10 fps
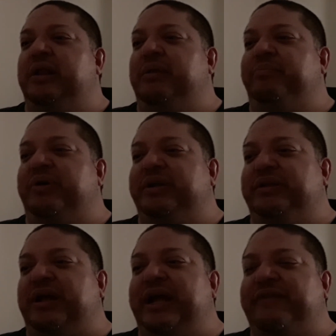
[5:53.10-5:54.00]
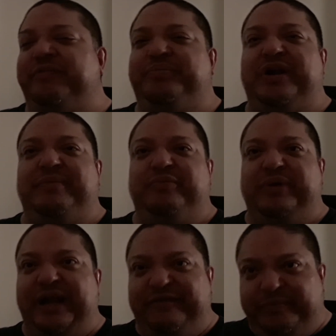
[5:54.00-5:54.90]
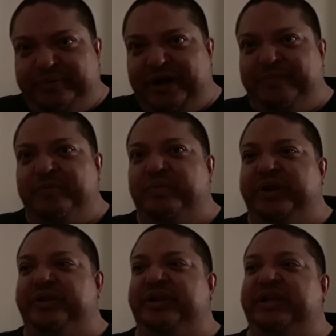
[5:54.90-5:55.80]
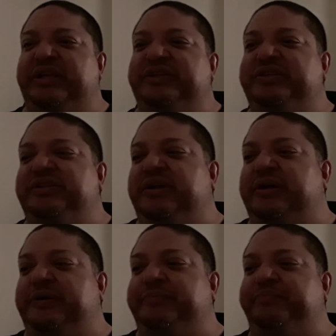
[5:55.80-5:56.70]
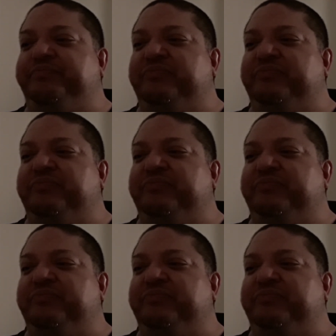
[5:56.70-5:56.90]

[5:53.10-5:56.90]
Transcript: But I have a problem. What I have a problem with is. Um,